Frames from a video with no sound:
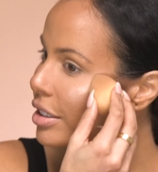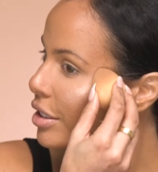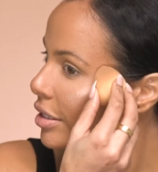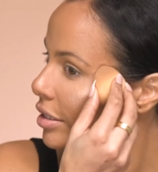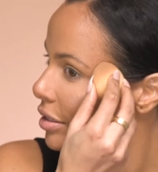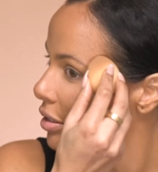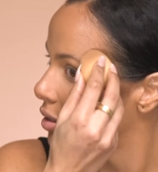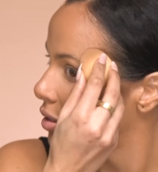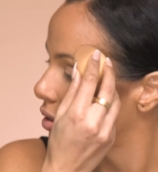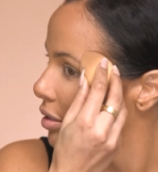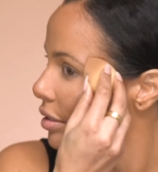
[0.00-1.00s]

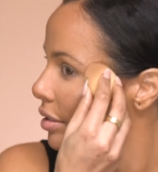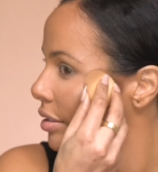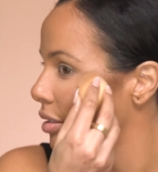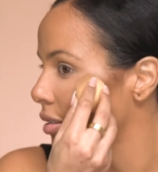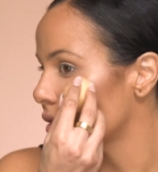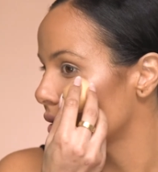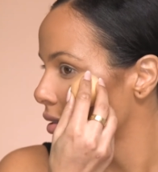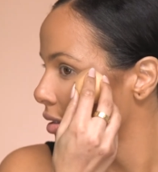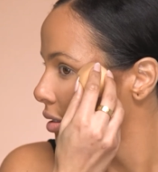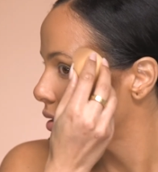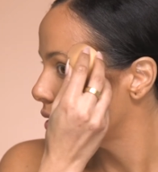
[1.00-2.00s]

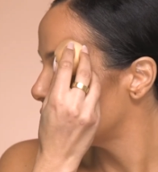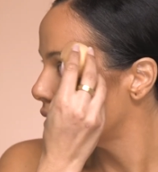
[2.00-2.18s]
Nobody speaks.